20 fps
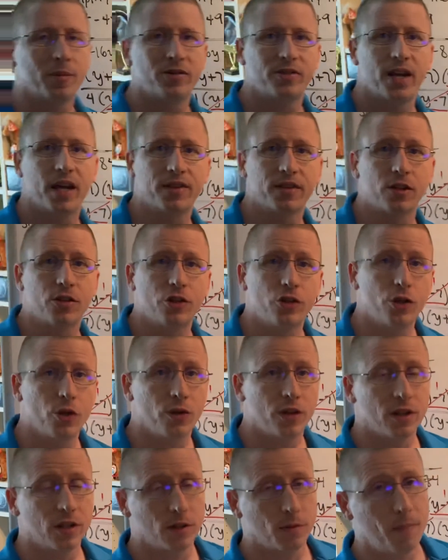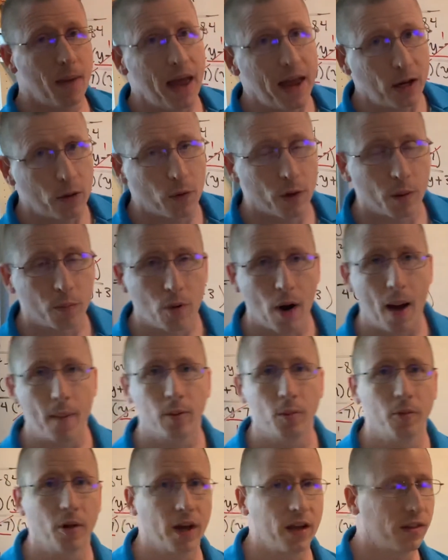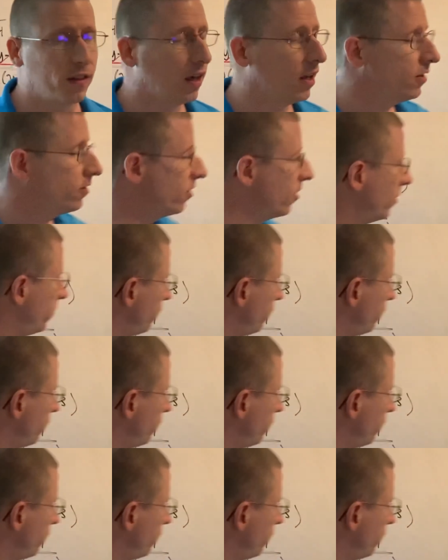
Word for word: mistake that students make with a problem like this